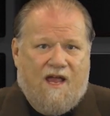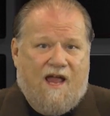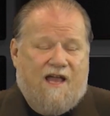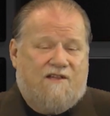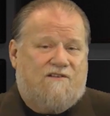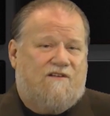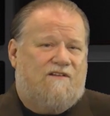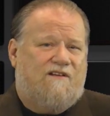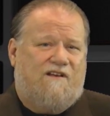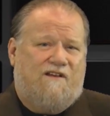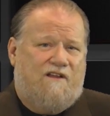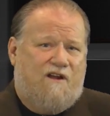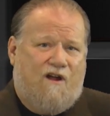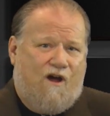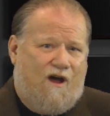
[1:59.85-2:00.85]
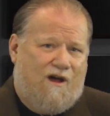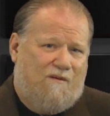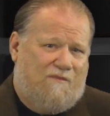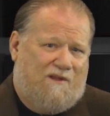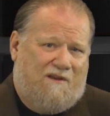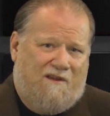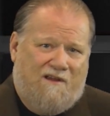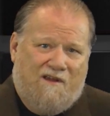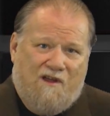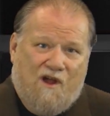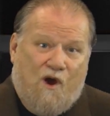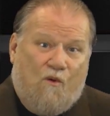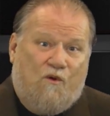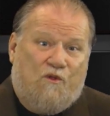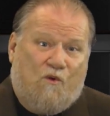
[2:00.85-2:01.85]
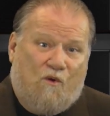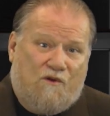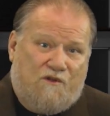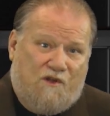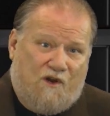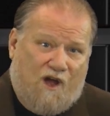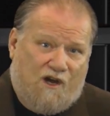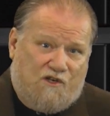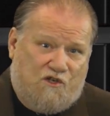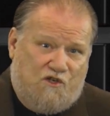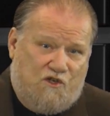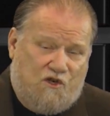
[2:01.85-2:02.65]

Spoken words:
has little in common with Orthodox